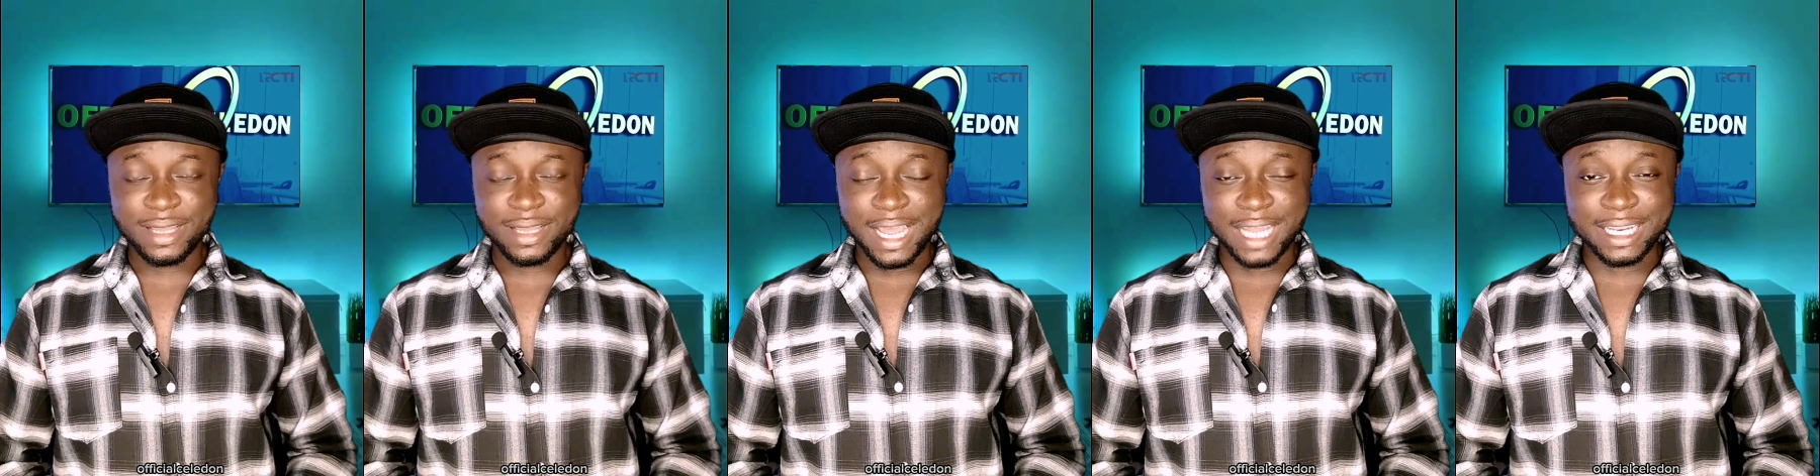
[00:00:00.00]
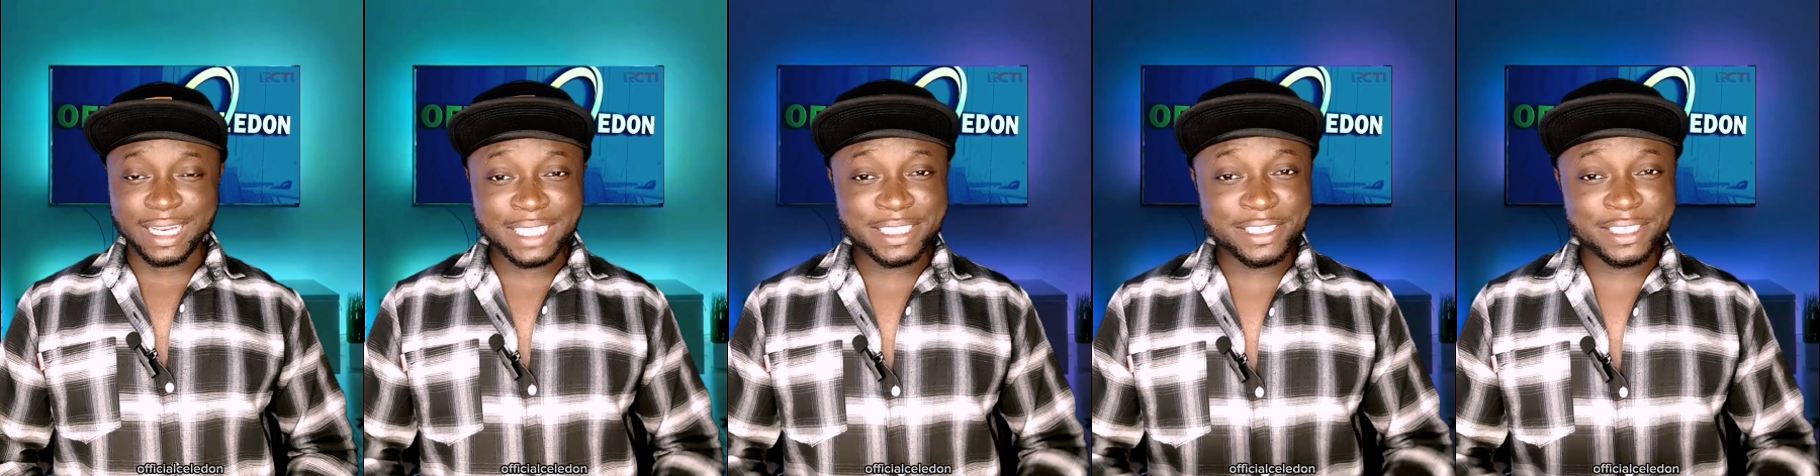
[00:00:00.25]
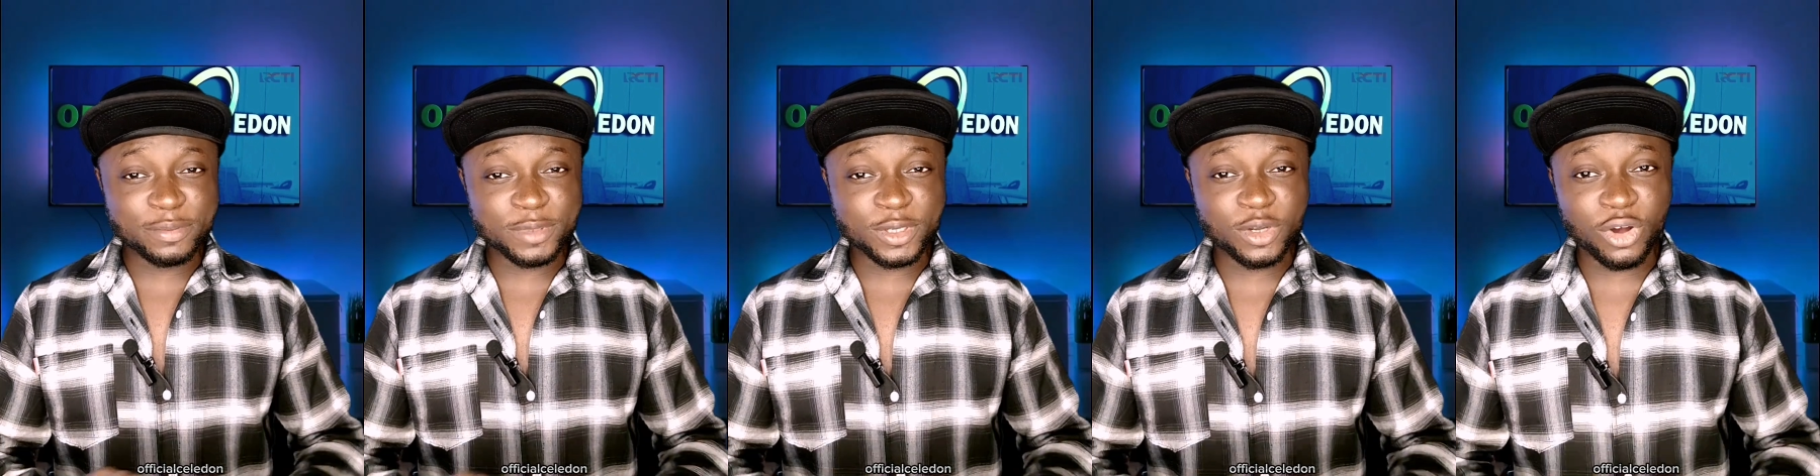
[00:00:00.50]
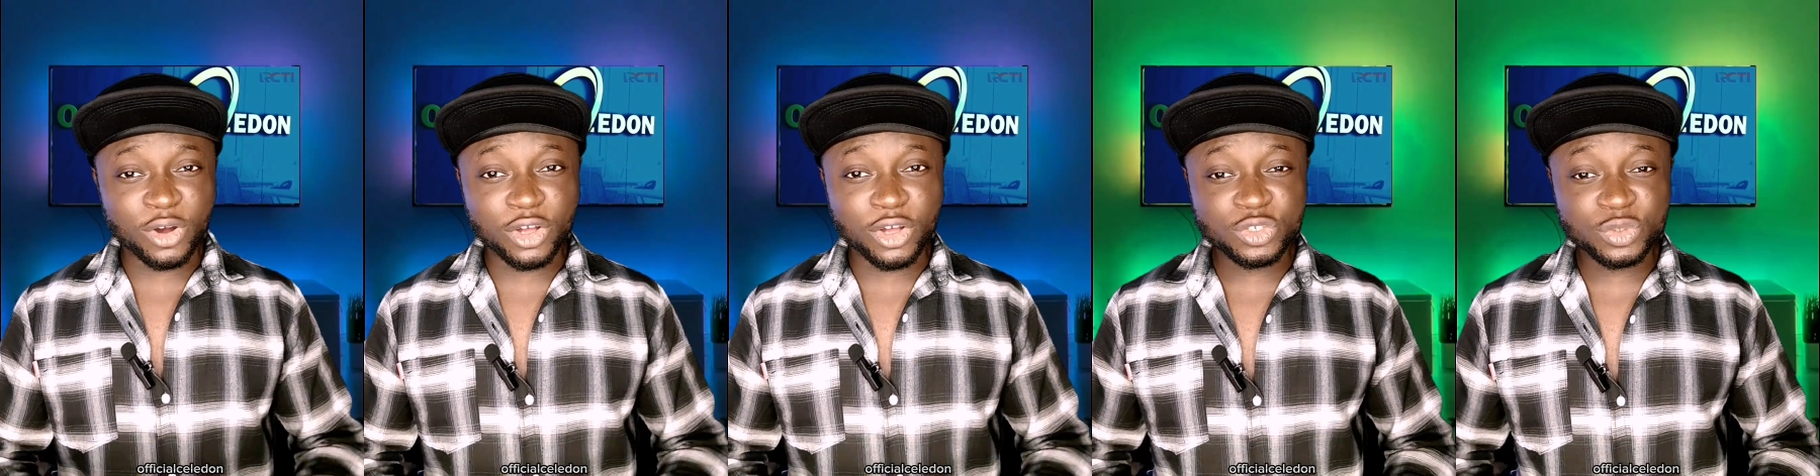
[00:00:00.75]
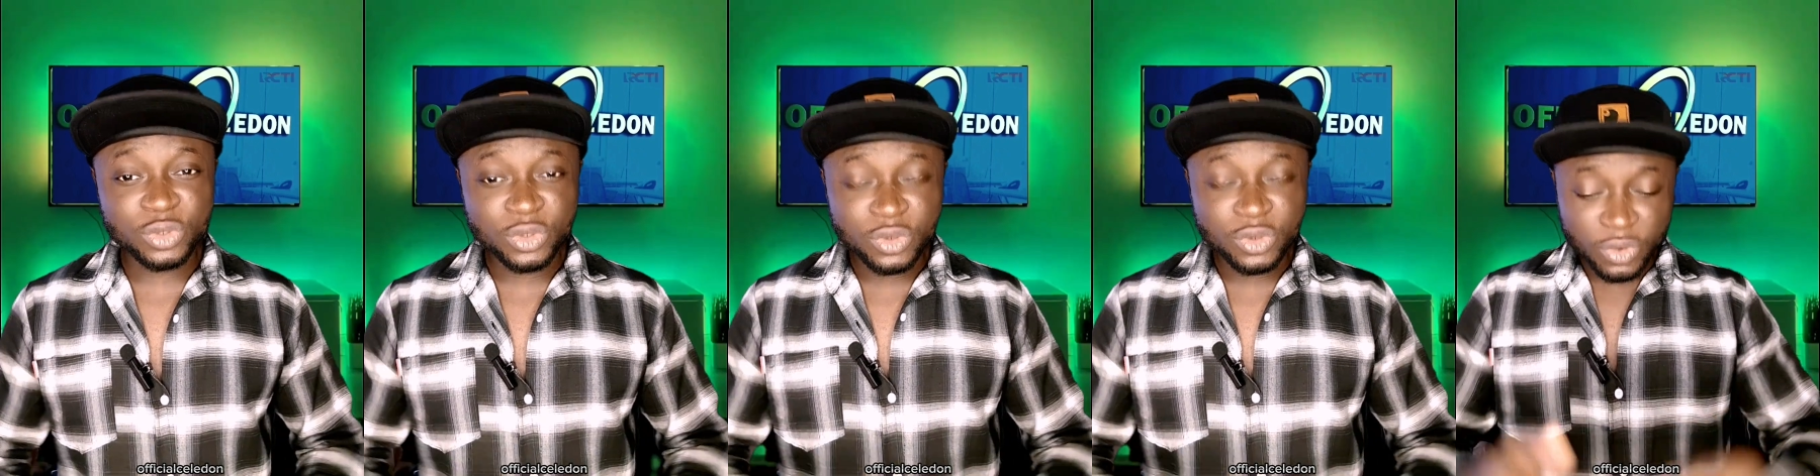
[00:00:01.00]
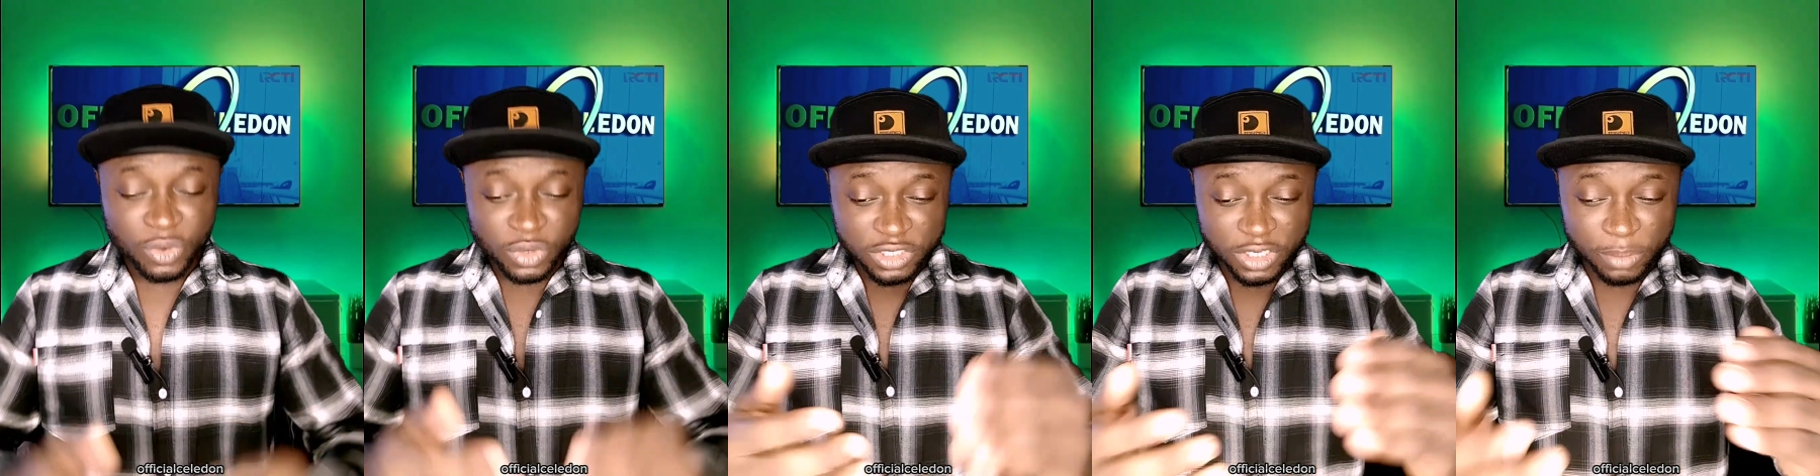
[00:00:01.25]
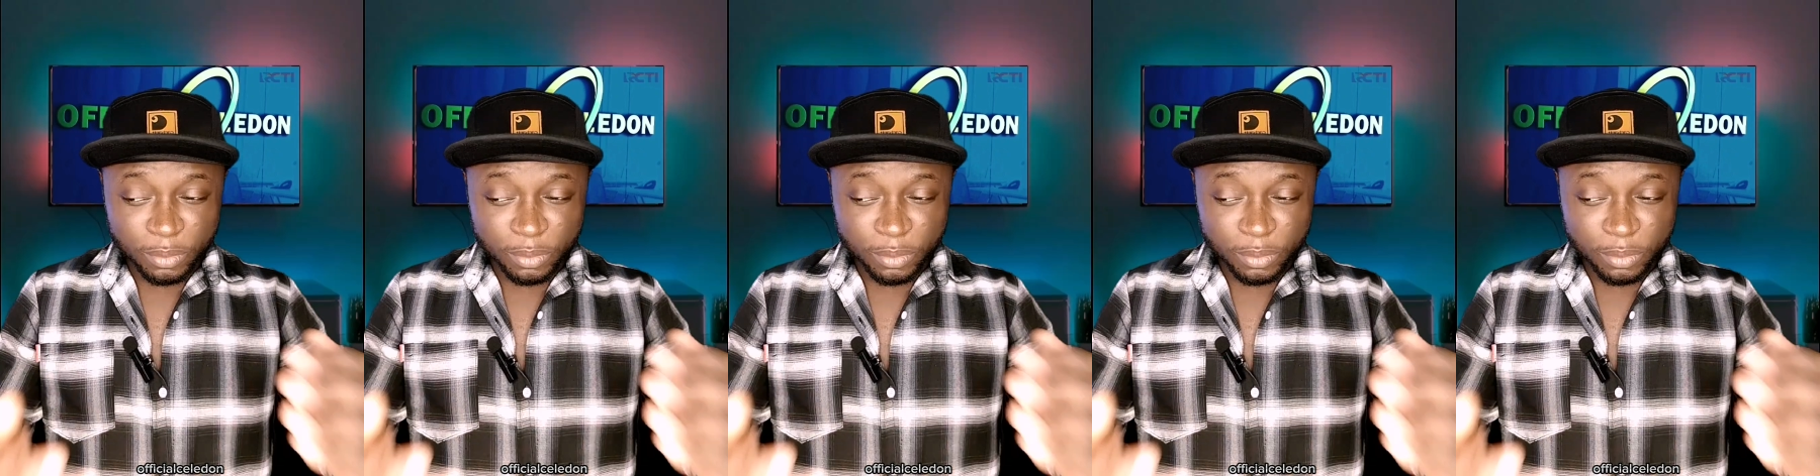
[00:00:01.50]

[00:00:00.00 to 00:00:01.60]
And that is because the